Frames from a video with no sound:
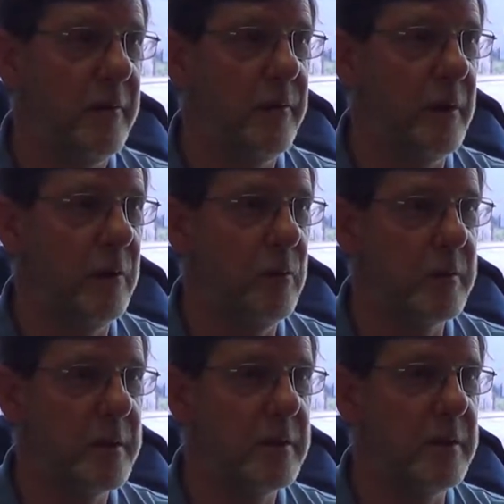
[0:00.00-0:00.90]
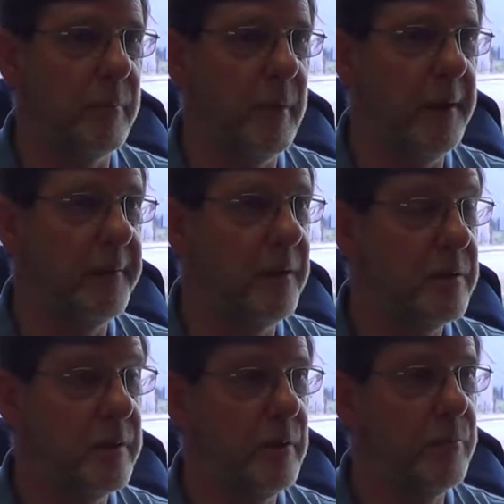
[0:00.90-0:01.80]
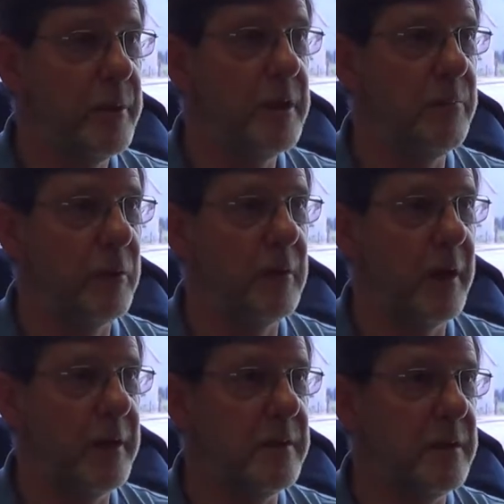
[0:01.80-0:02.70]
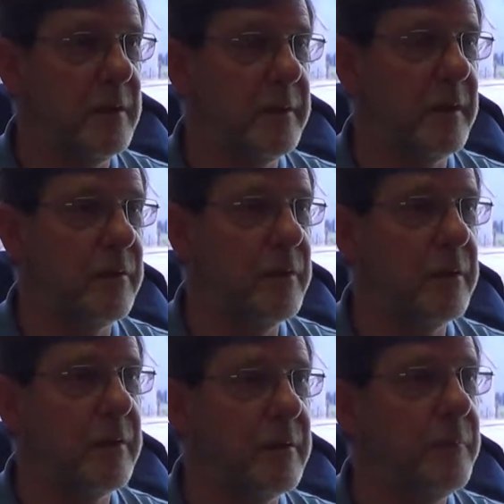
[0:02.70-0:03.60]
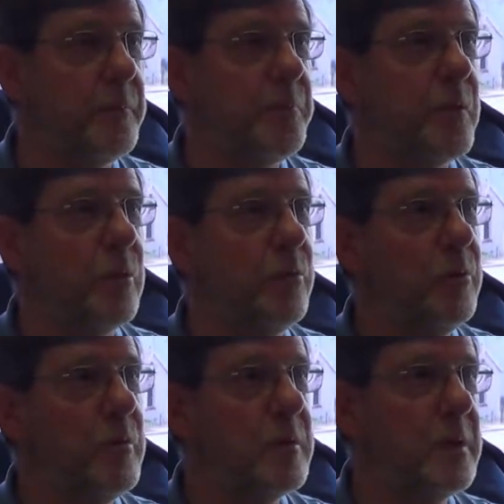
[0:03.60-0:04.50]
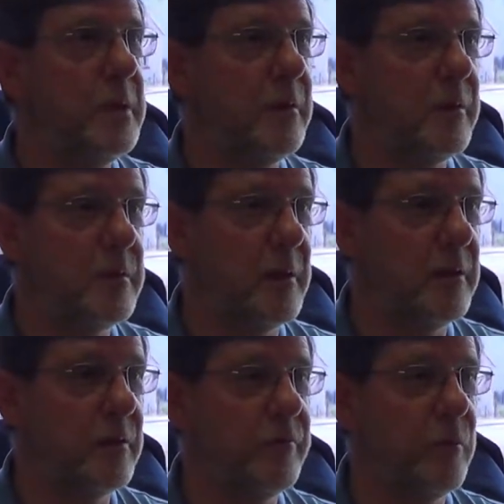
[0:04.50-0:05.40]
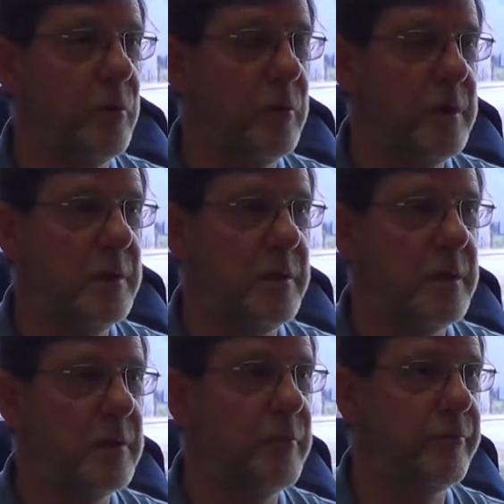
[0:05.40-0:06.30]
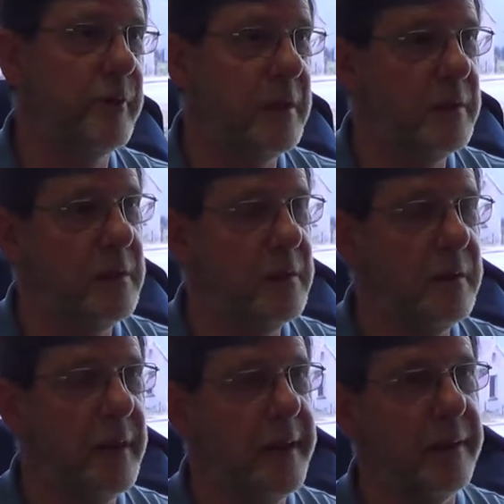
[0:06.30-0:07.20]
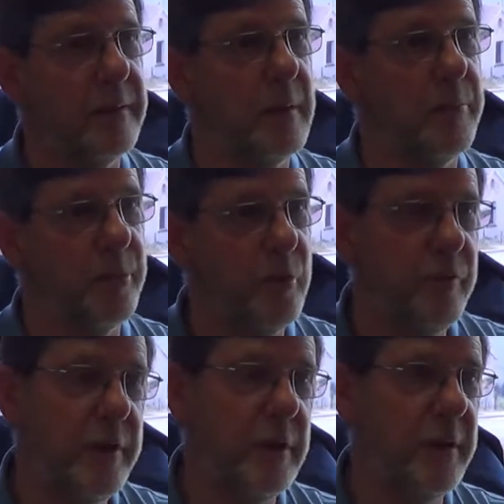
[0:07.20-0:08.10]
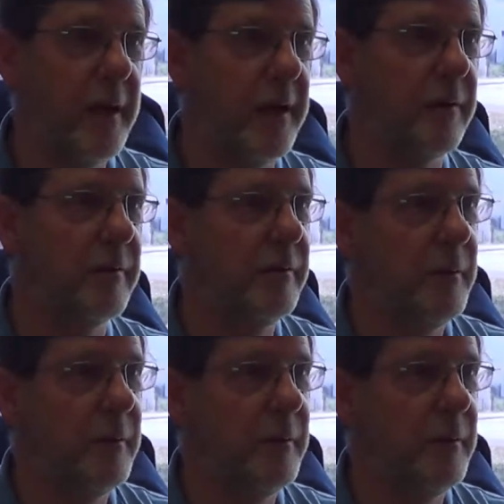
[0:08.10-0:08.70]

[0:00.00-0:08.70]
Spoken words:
the whole system, and they're still busy modernizing it, and I think we will see the result of all these years of testing and approving and